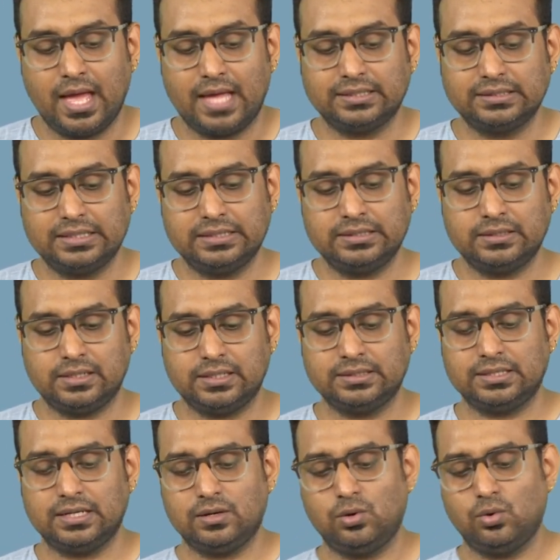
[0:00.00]
and then
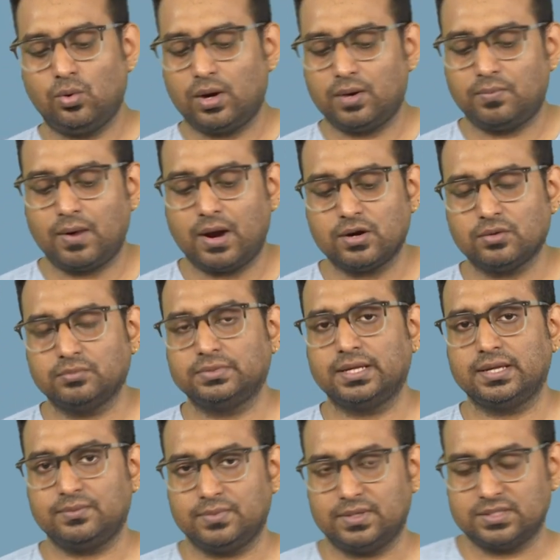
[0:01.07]
in the lower part of
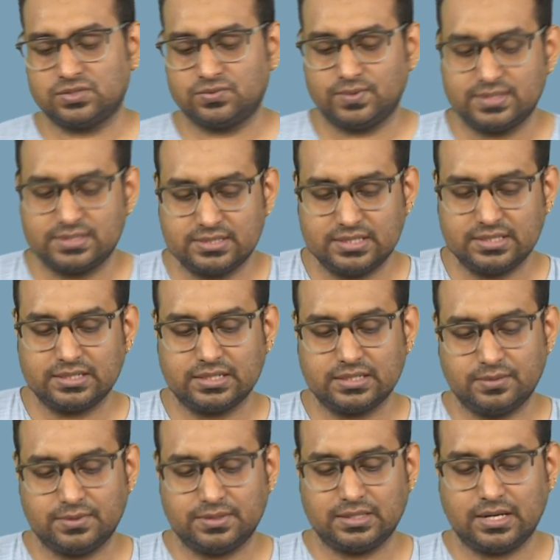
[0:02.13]
the image we see
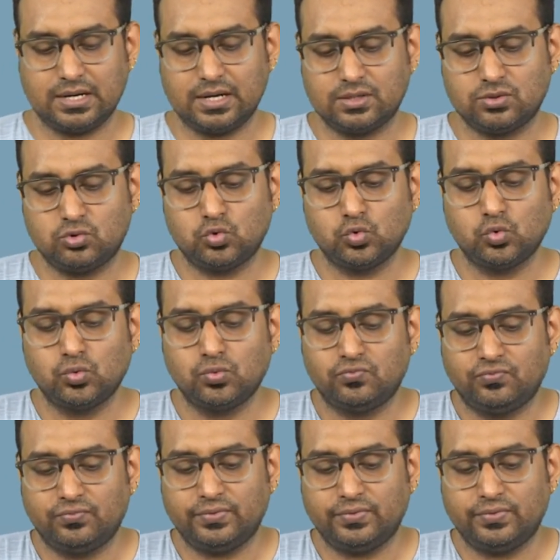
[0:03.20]
that I mean there are two